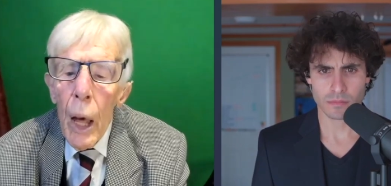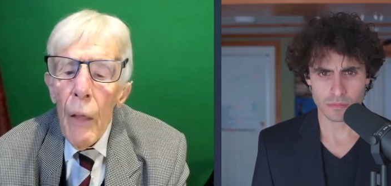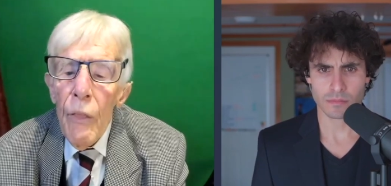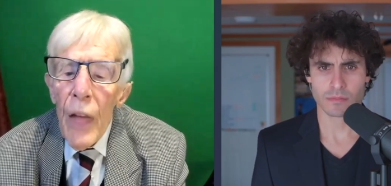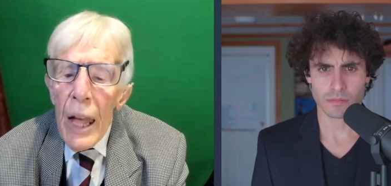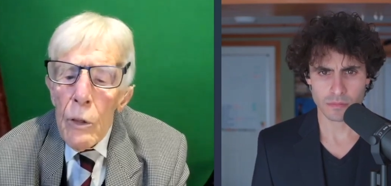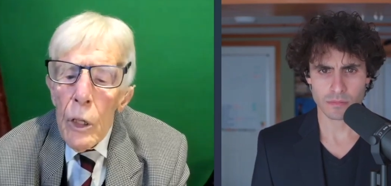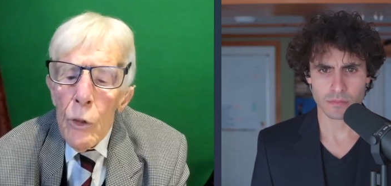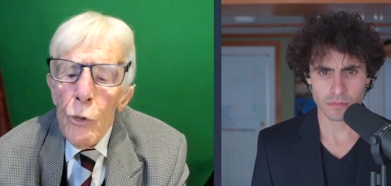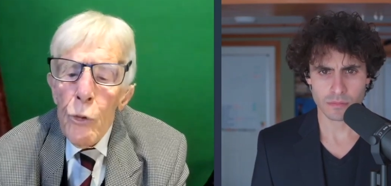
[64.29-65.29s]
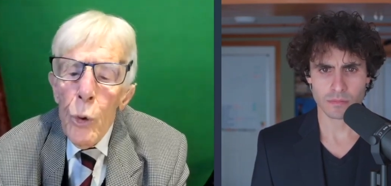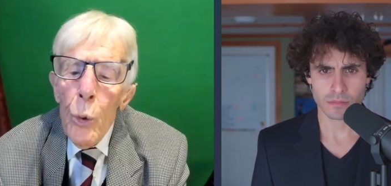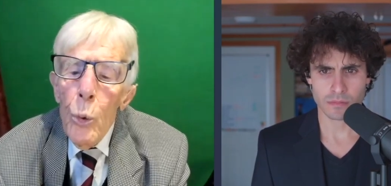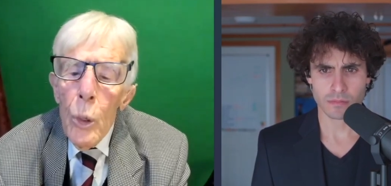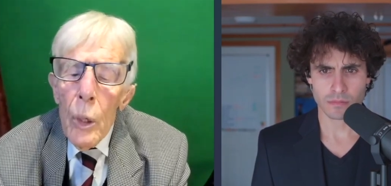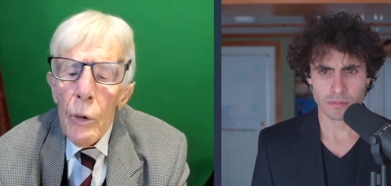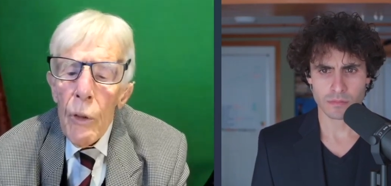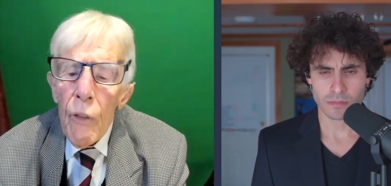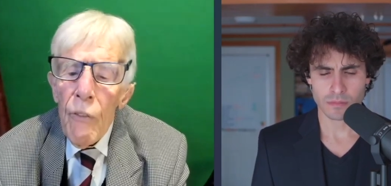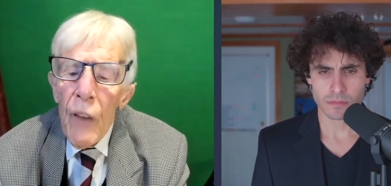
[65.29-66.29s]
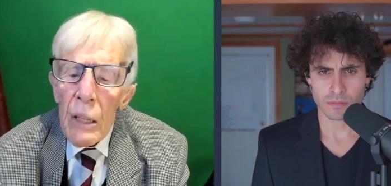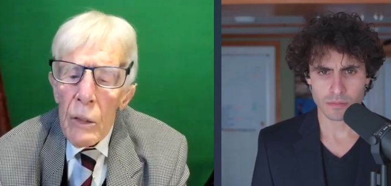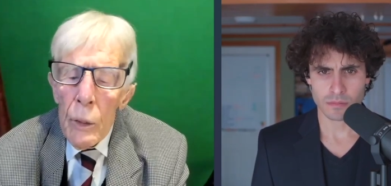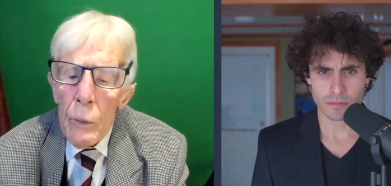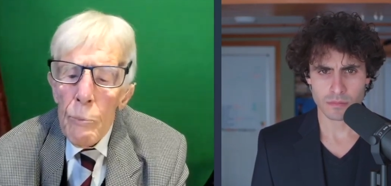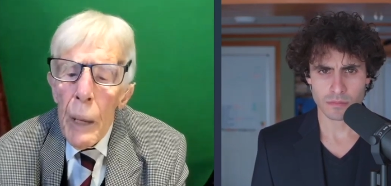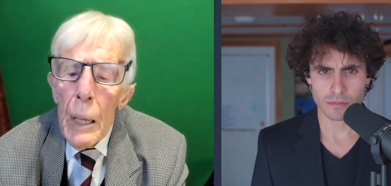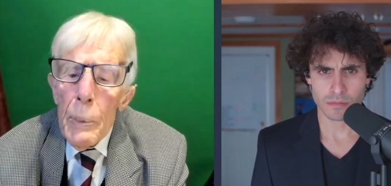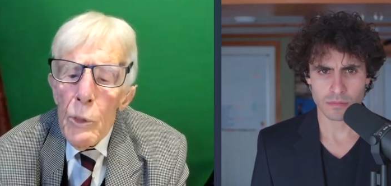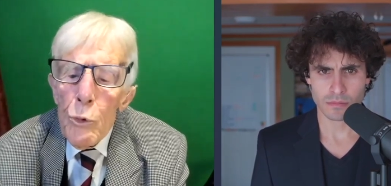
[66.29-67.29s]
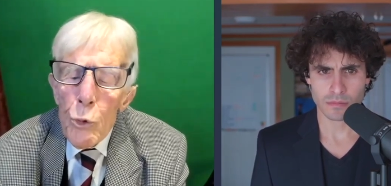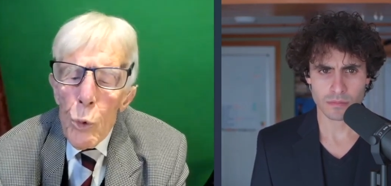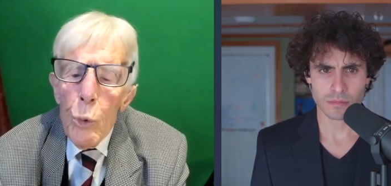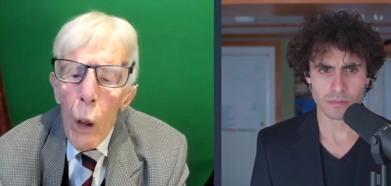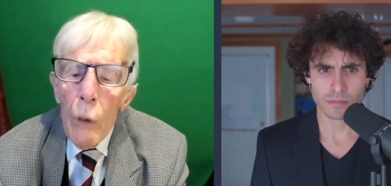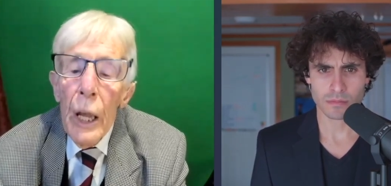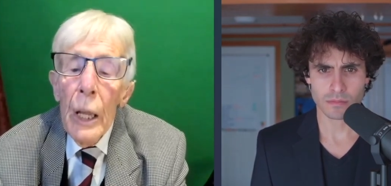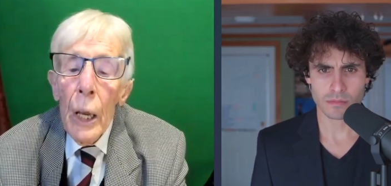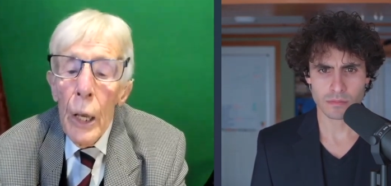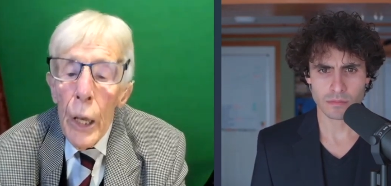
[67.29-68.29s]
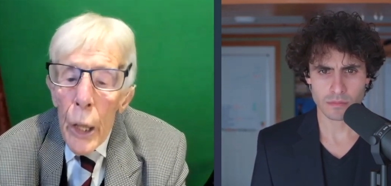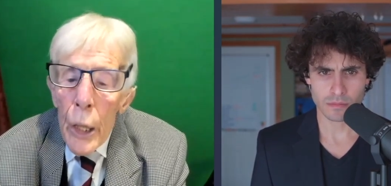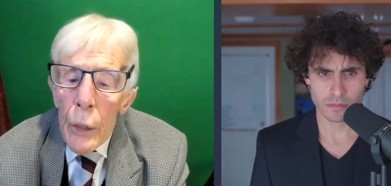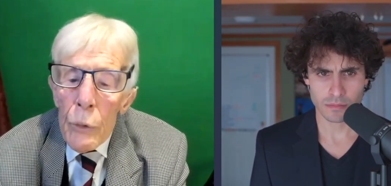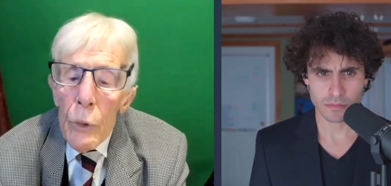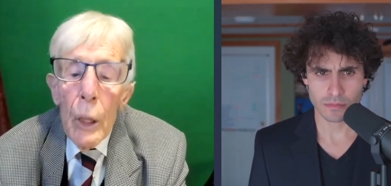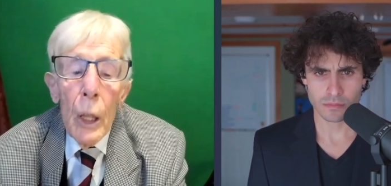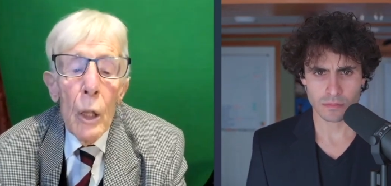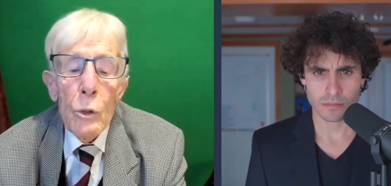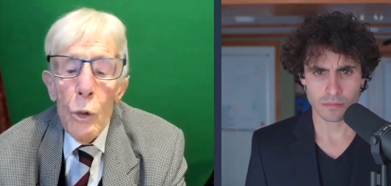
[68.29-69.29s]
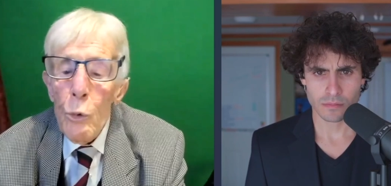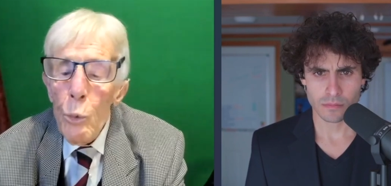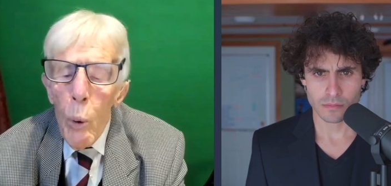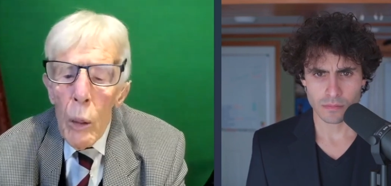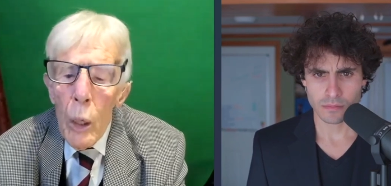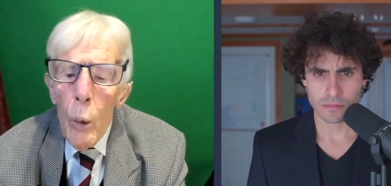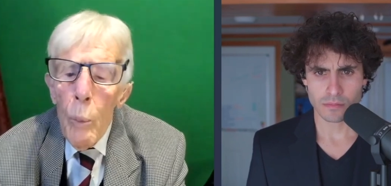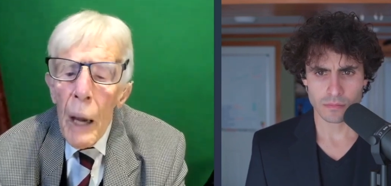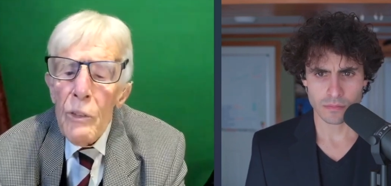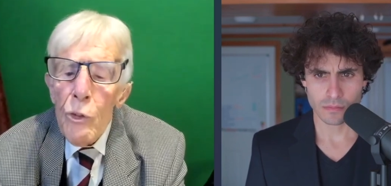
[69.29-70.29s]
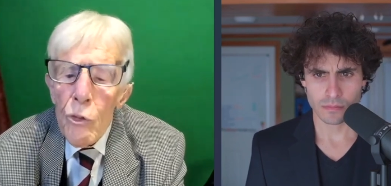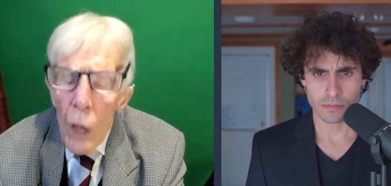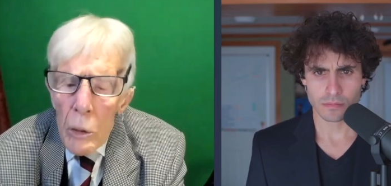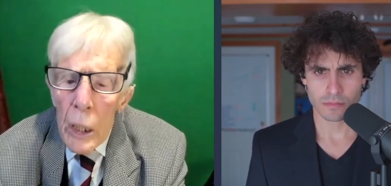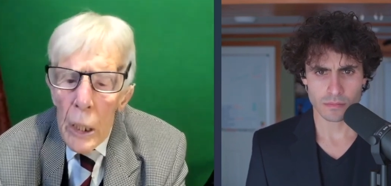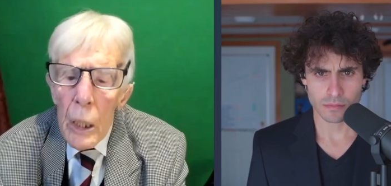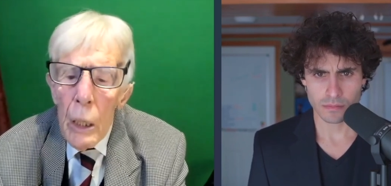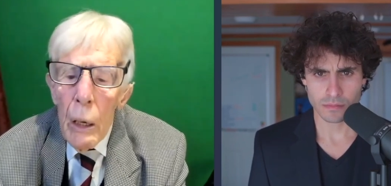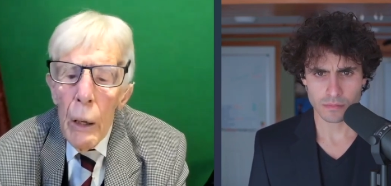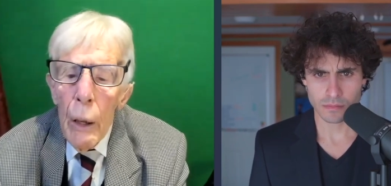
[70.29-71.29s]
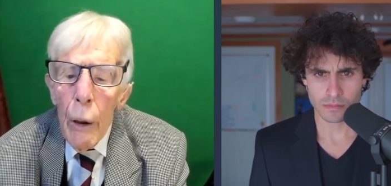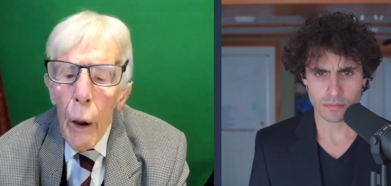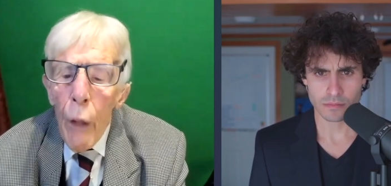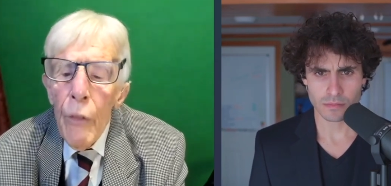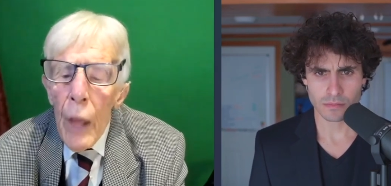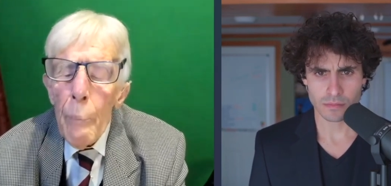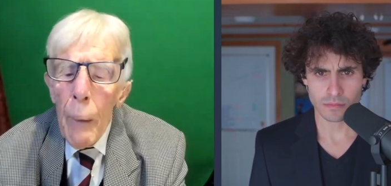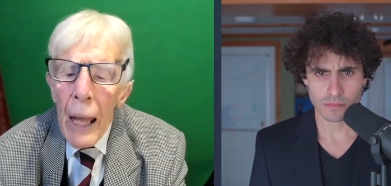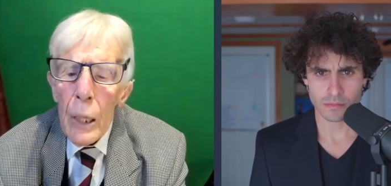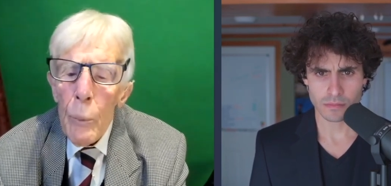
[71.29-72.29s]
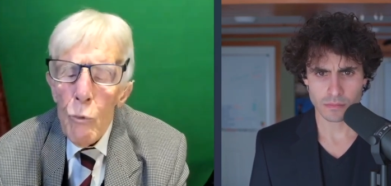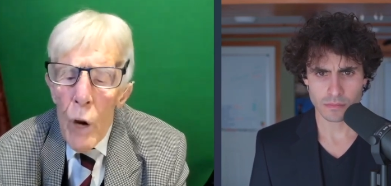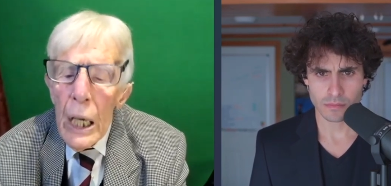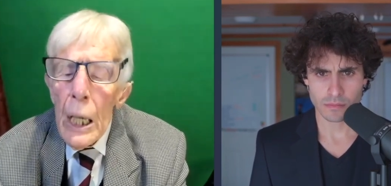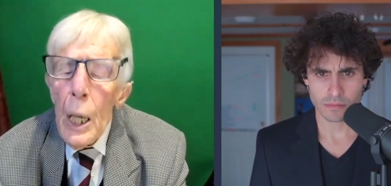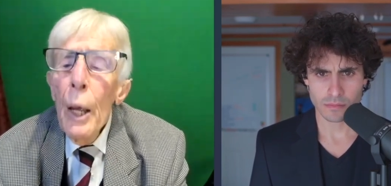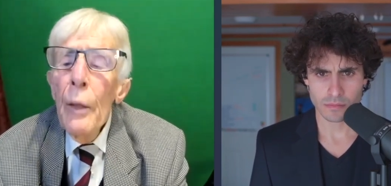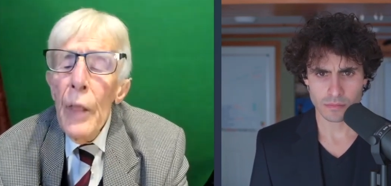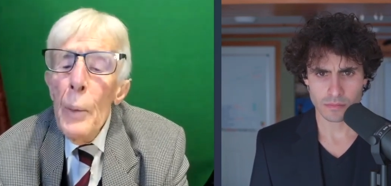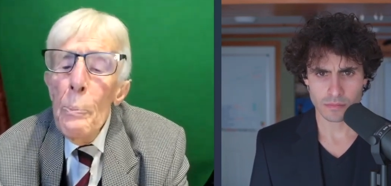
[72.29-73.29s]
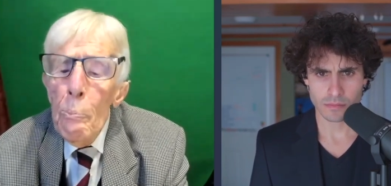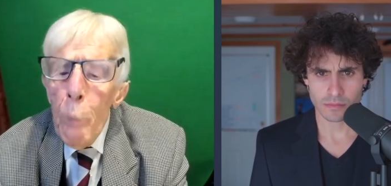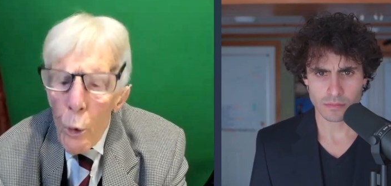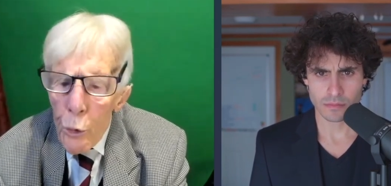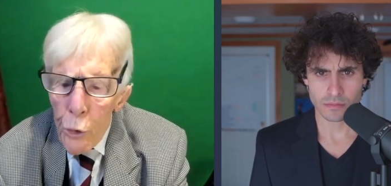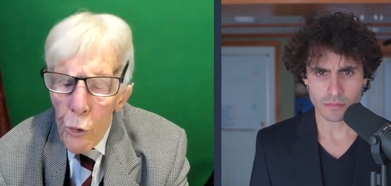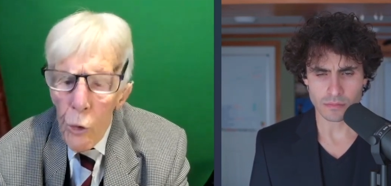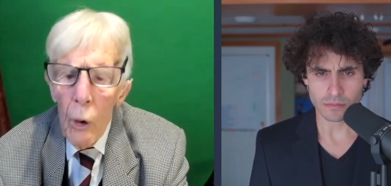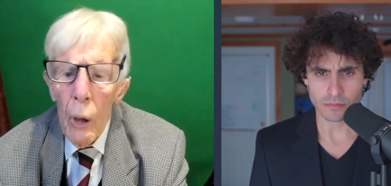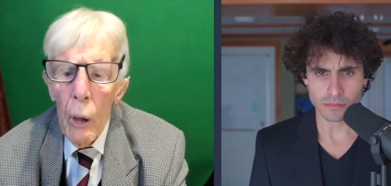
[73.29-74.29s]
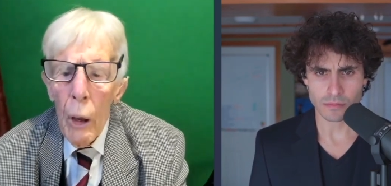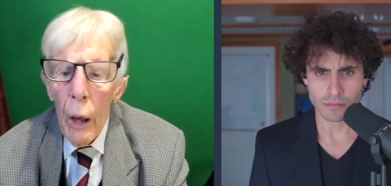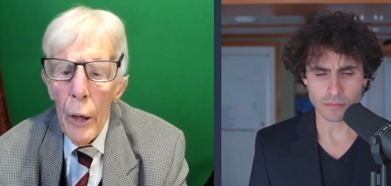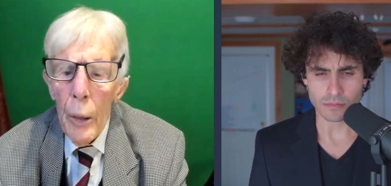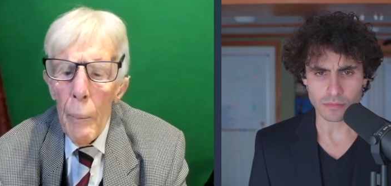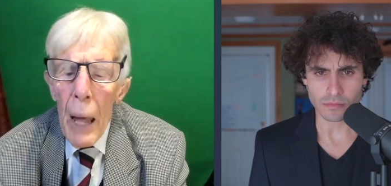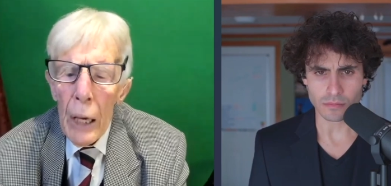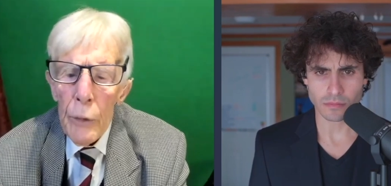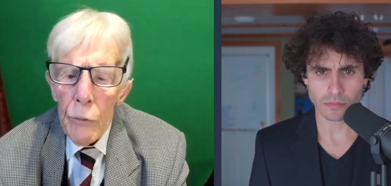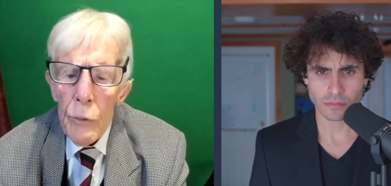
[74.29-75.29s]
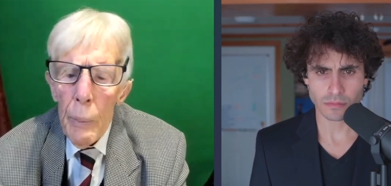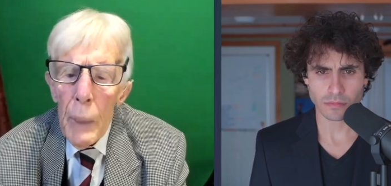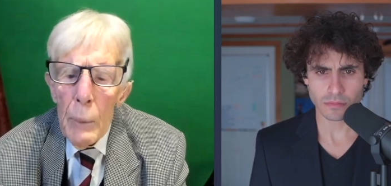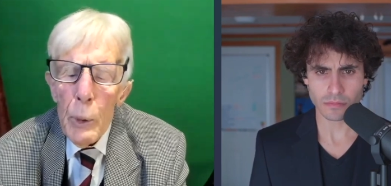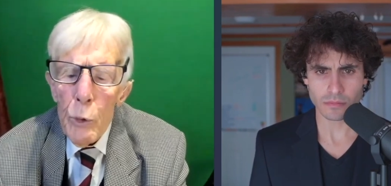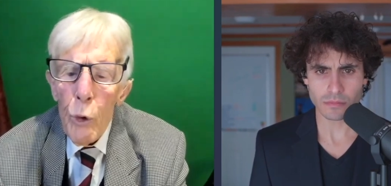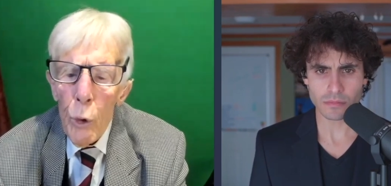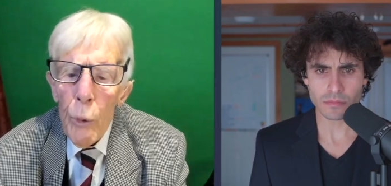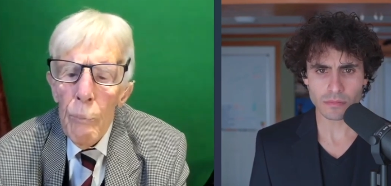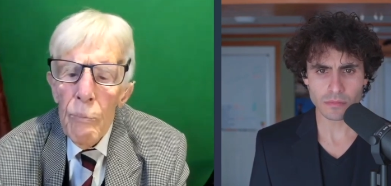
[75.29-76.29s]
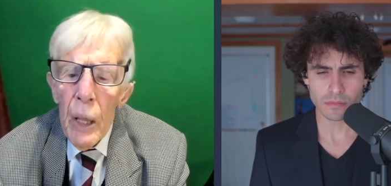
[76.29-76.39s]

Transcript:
Speaker 1: And that is due to the fact that babies do not learn to swallow by sucking on their palate. Really, they push on the palate, the baby should.